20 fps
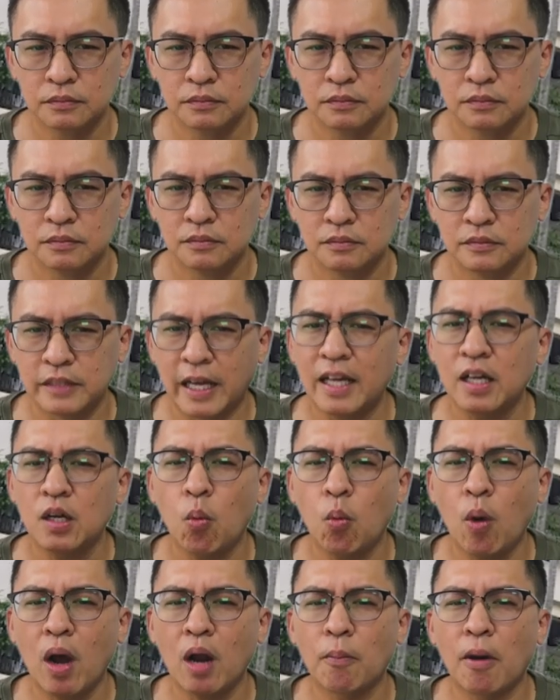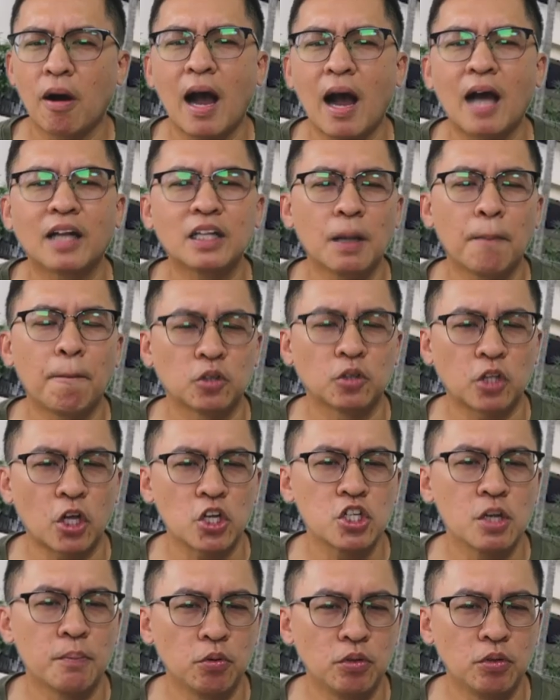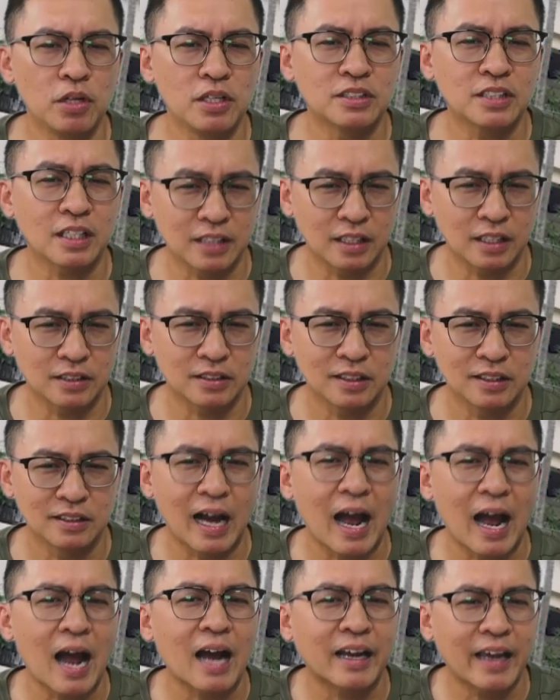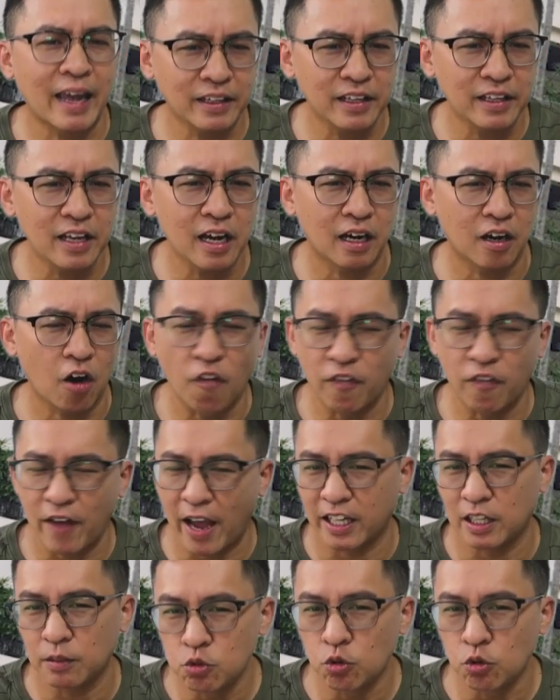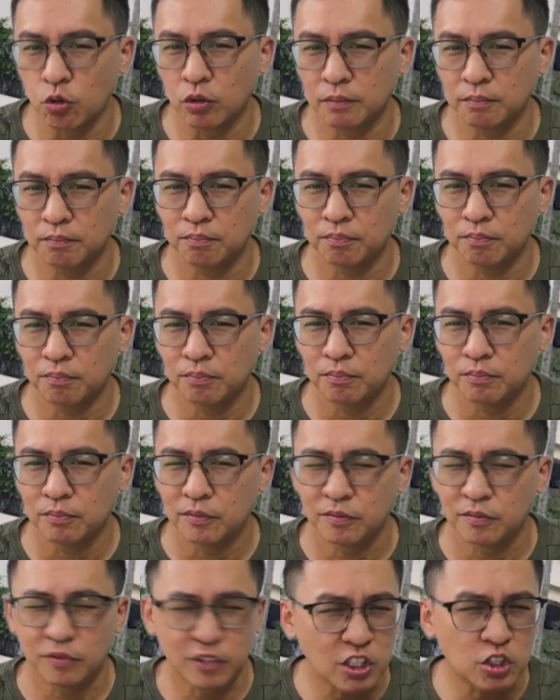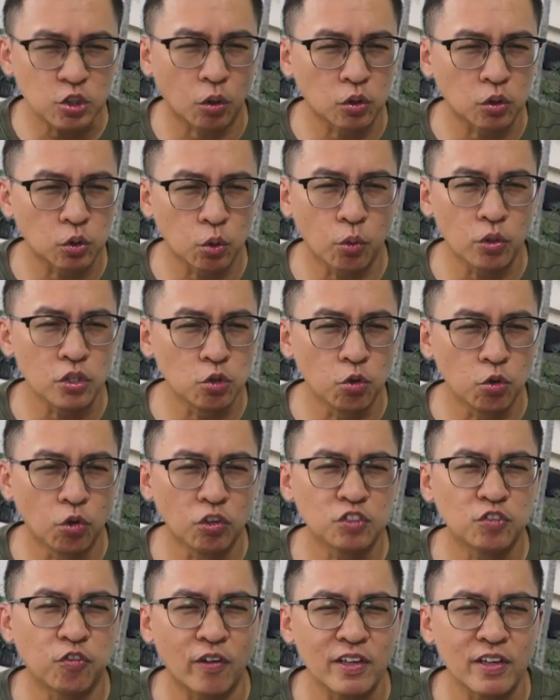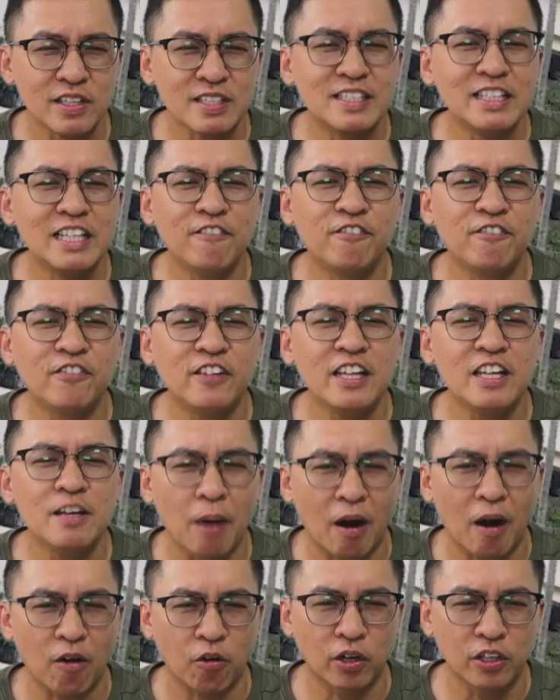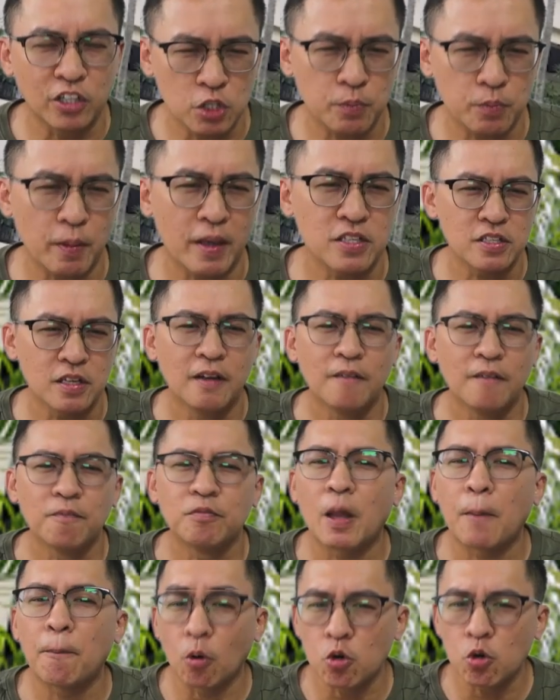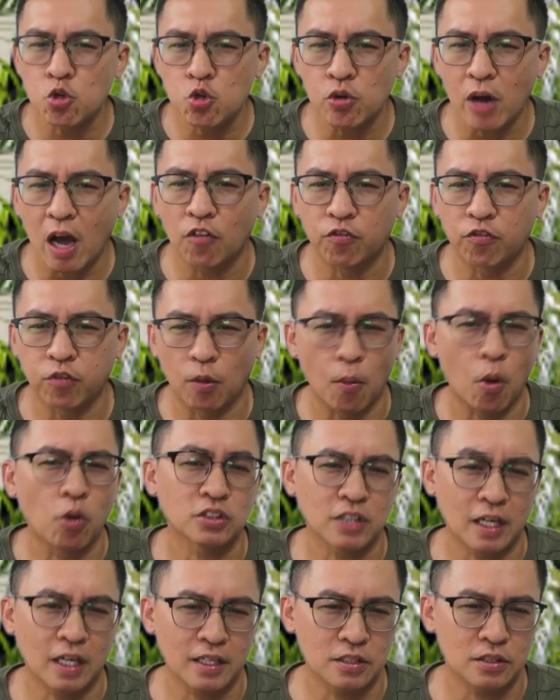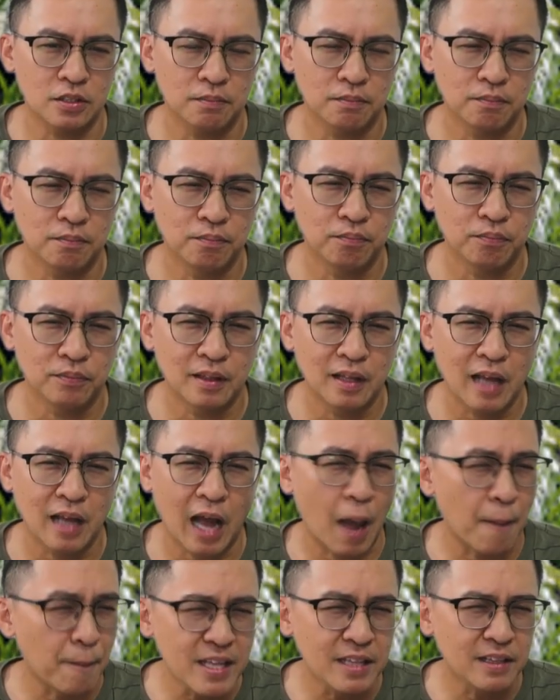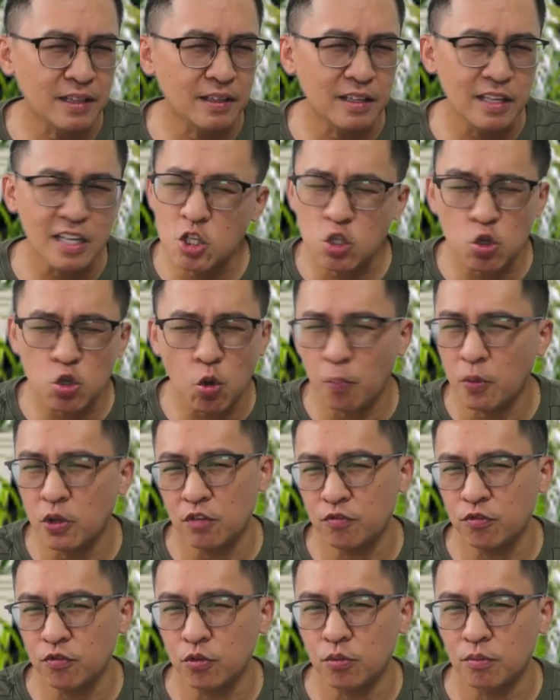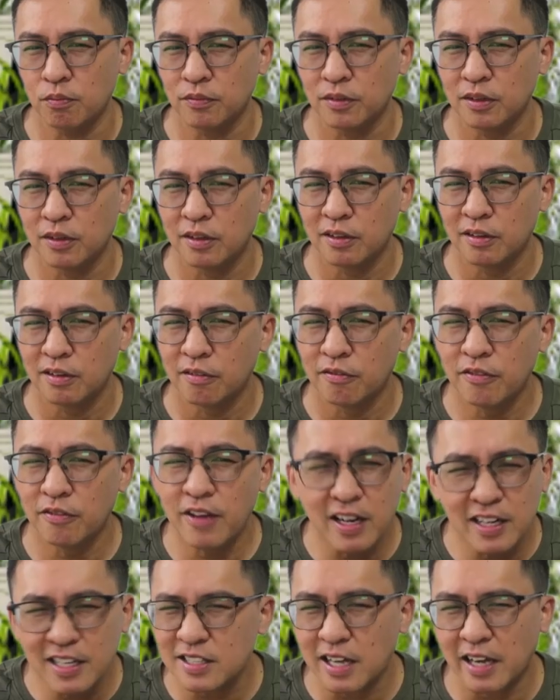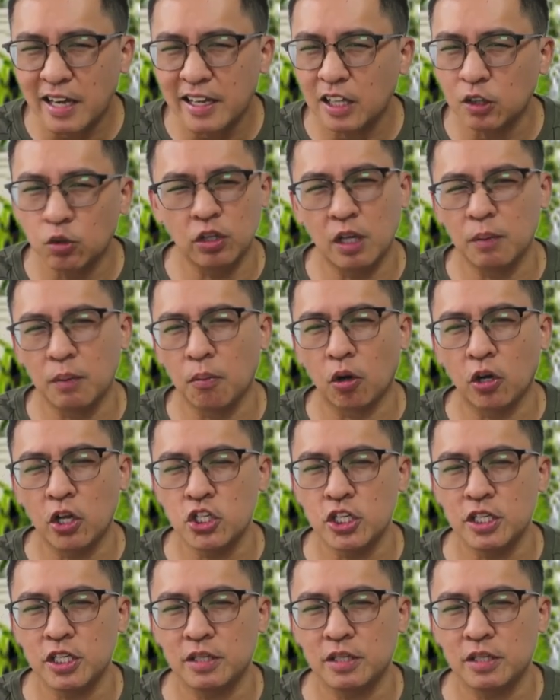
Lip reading: Then, what about other potential buildings such as the Arcadia off Adams Road? This condo is known for its leafy balcony space that protrude out from all sides. I mean, it is so beautiful. Really sayang to demolish it.